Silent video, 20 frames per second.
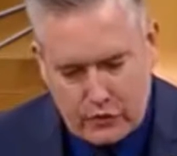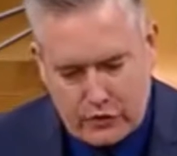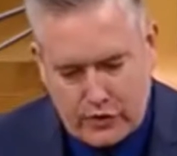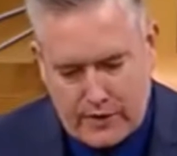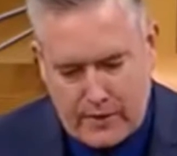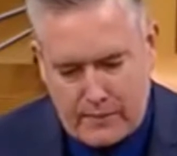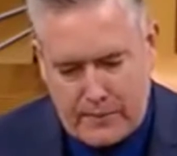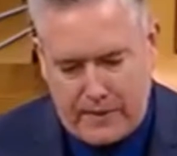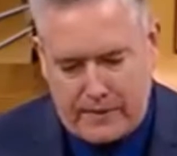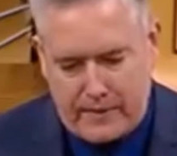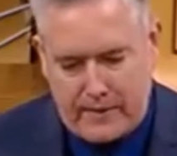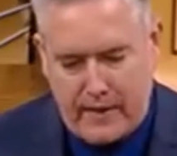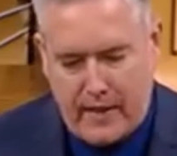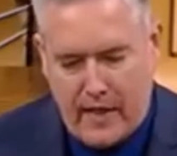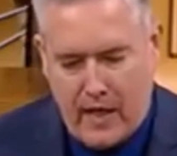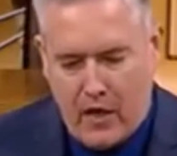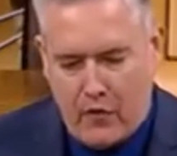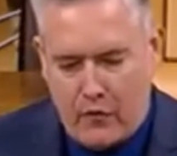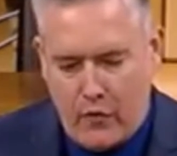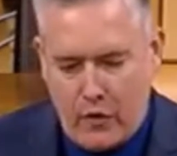Culture
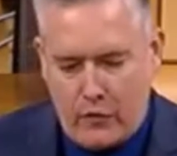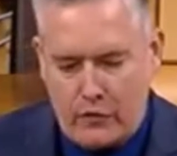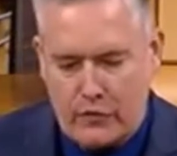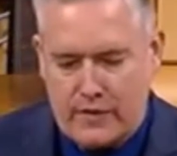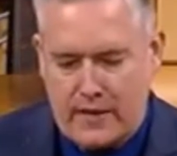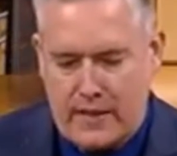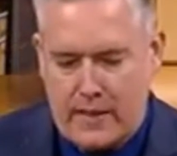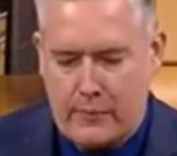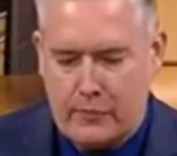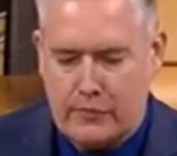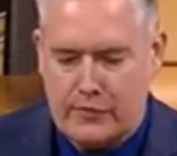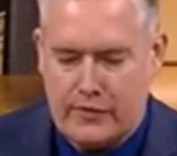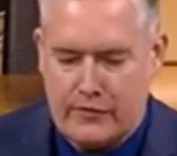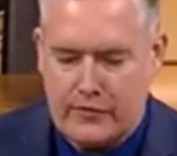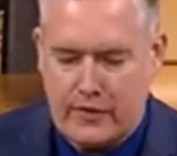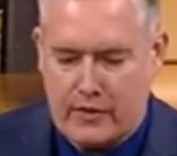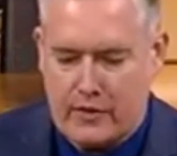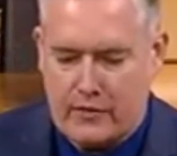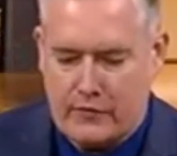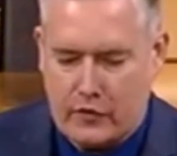Committee roundtable on the
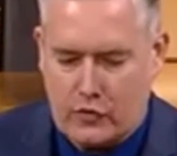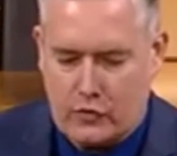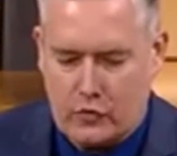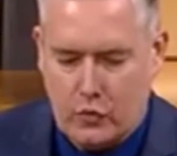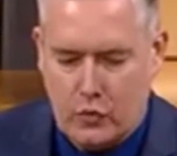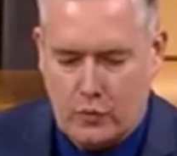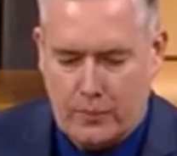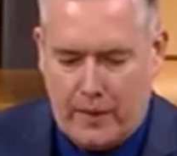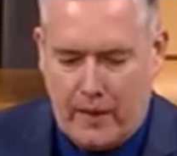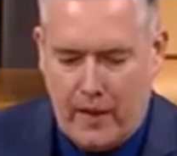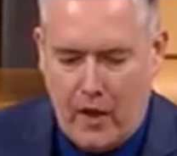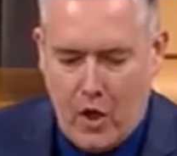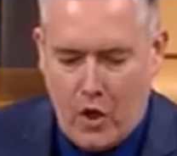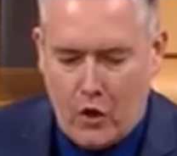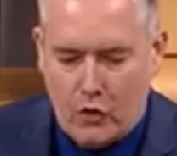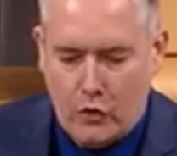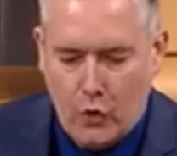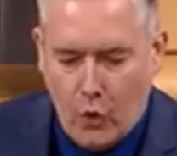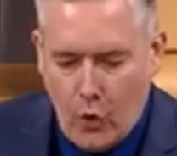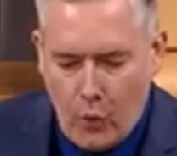6th of October,
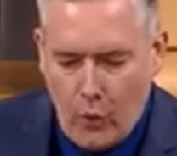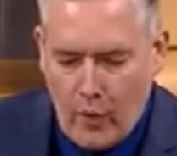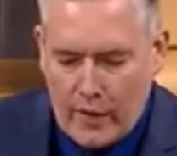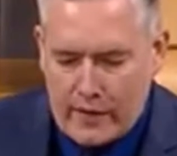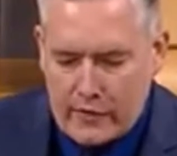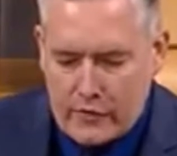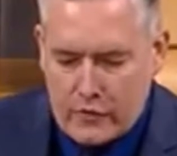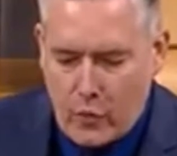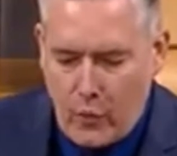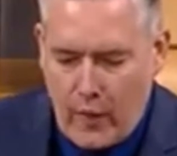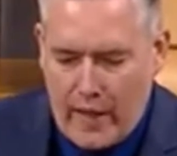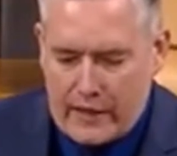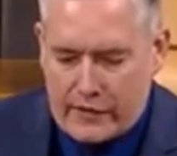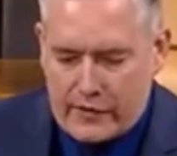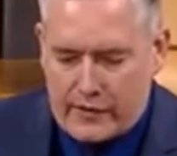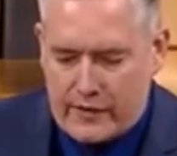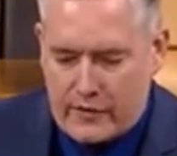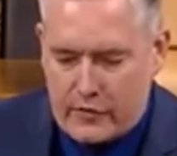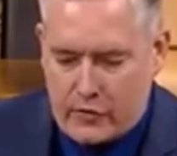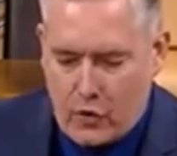no one is
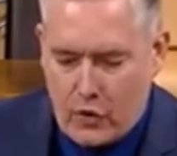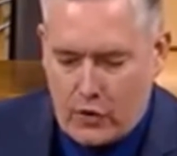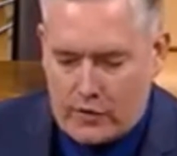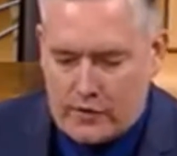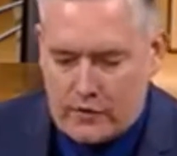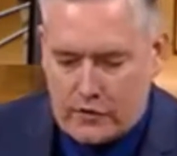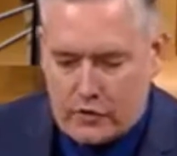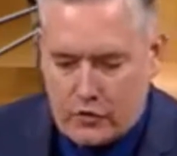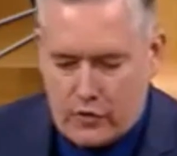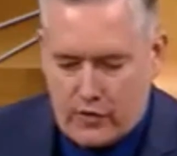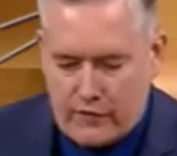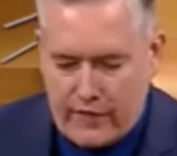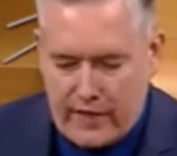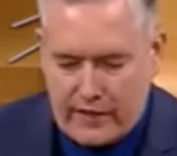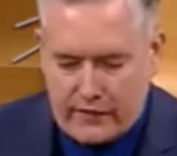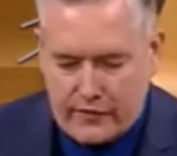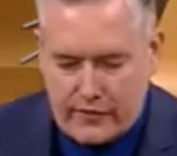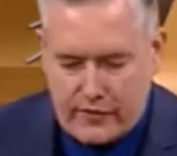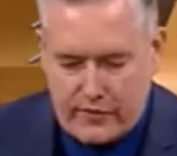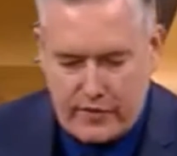questioning the Scottish
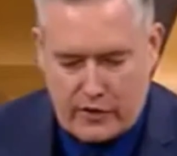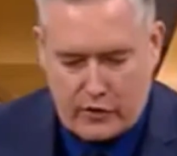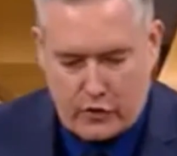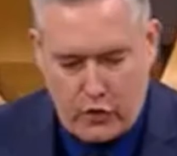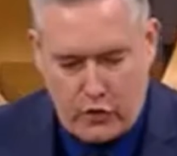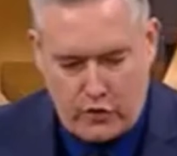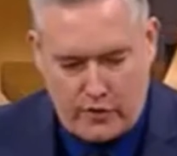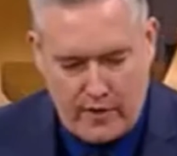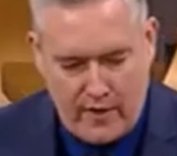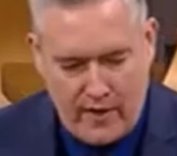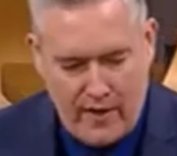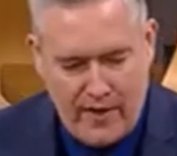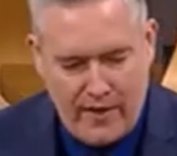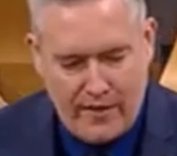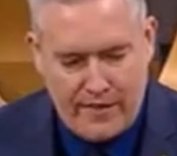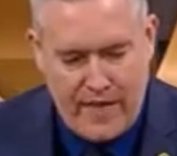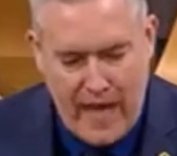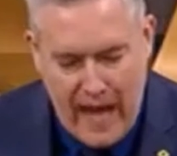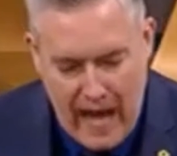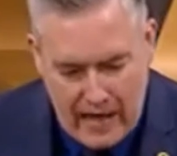universities are good.
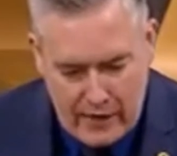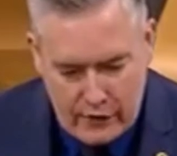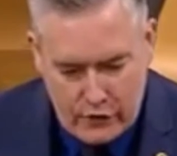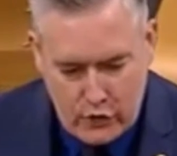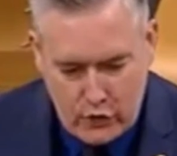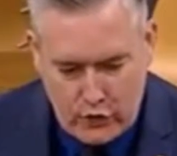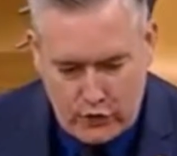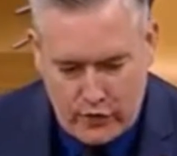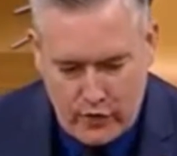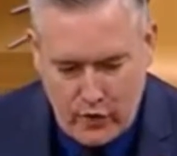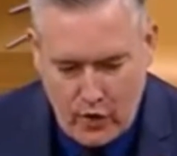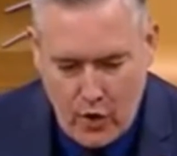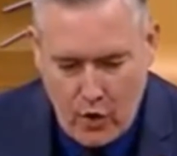They are good.